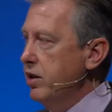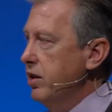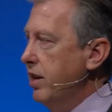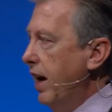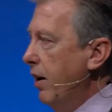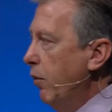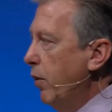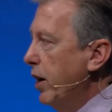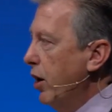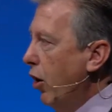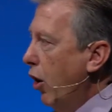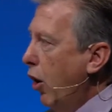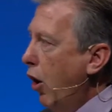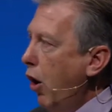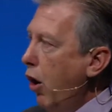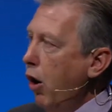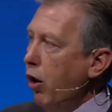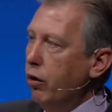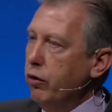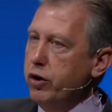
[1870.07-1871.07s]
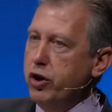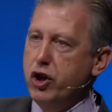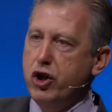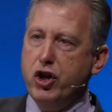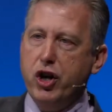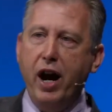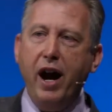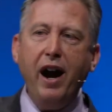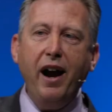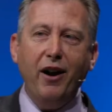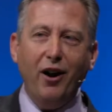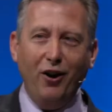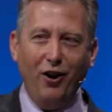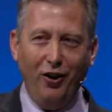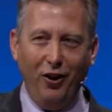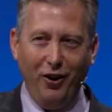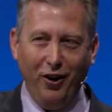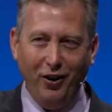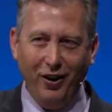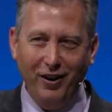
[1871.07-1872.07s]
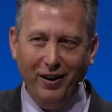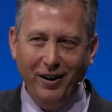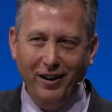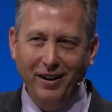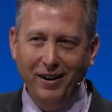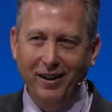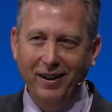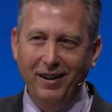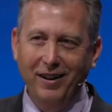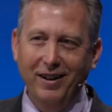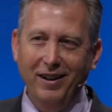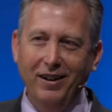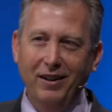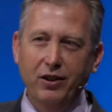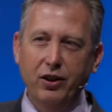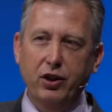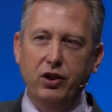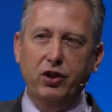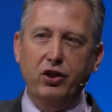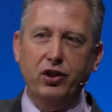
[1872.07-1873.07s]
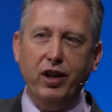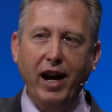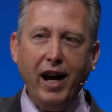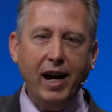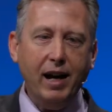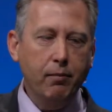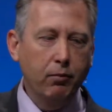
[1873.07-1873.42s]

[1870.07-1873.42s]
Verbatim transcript: that we all share the same